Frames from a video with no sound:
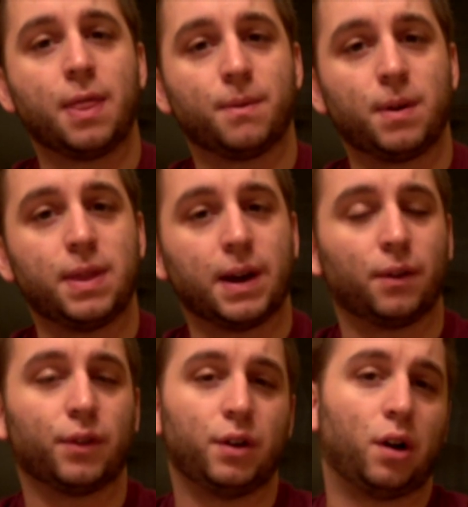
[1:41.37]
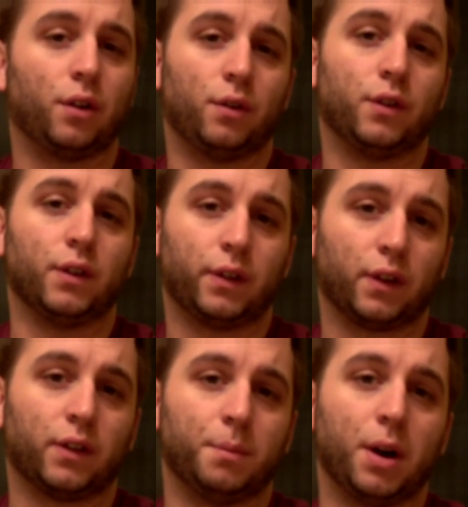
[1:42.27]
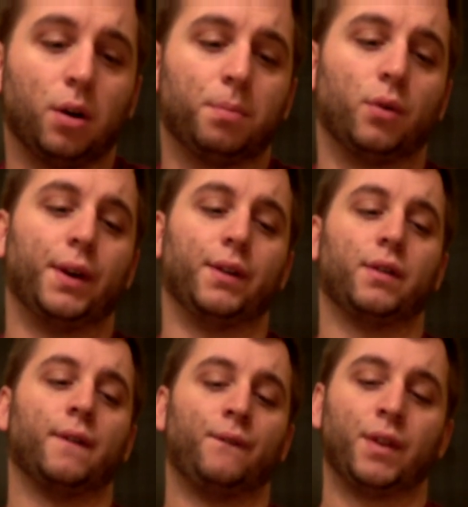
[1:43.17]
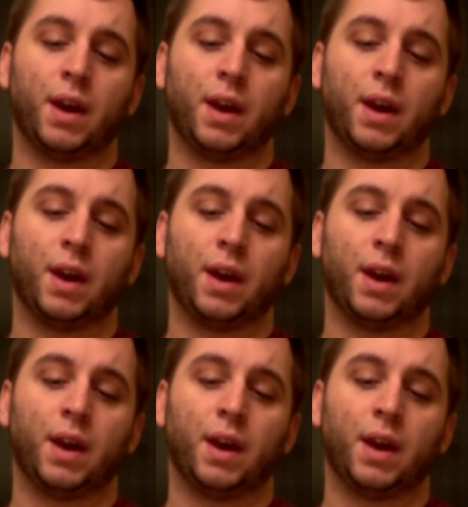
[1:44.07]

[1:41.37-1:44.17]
$3,000, and six demerit points.